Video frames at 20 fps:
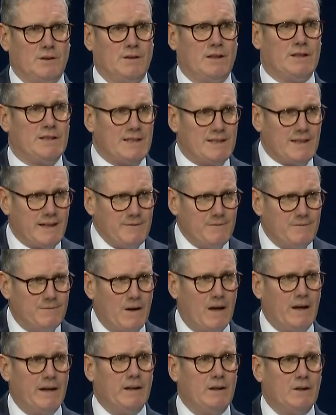This is a
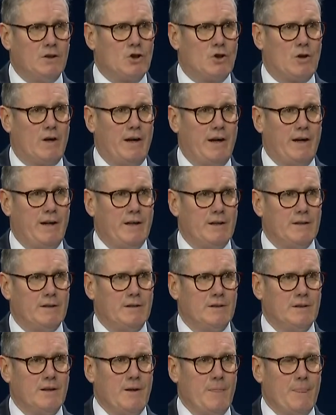vile trade
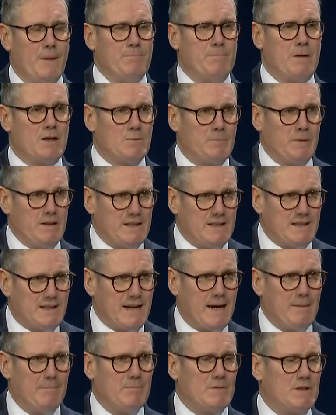that must be
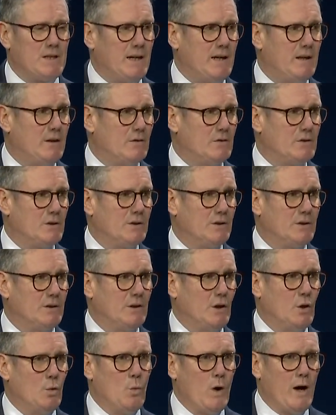stamped out
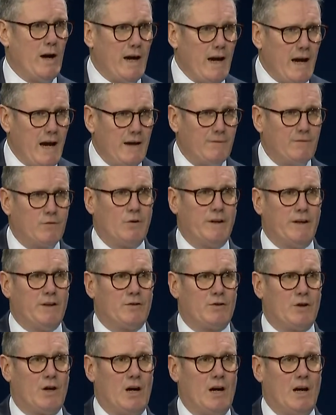wherever
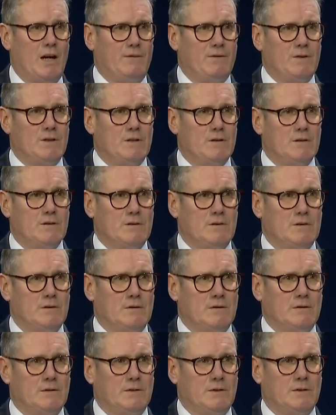it thrives.
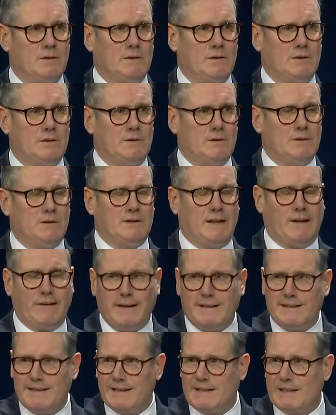Now,
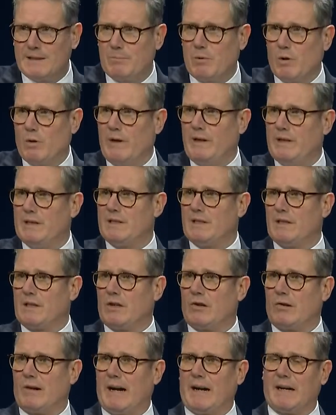it exploits the
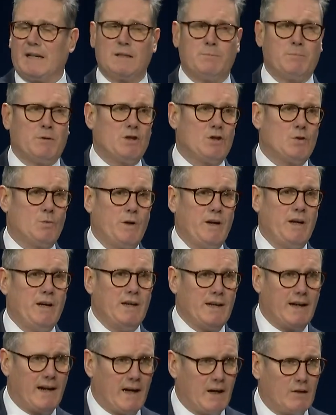cracks
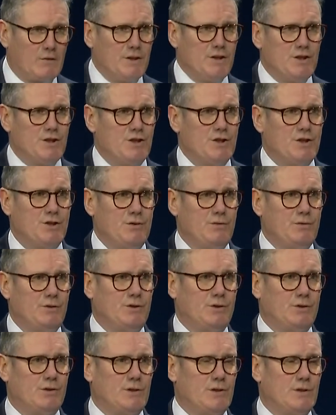between our
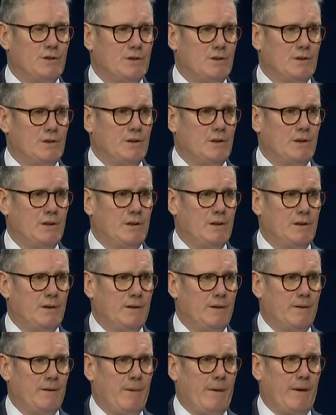institutions.
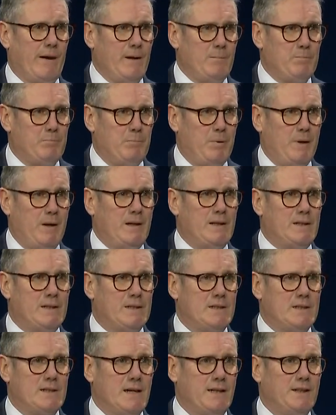It
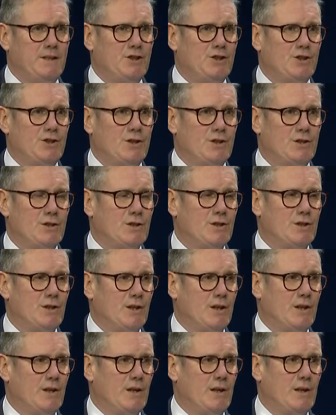pits nations
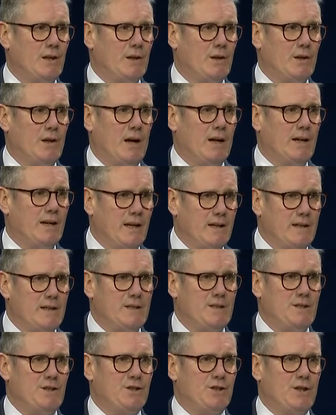
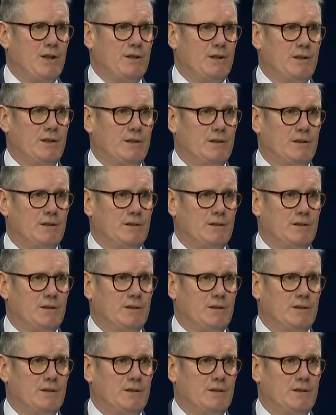against each other,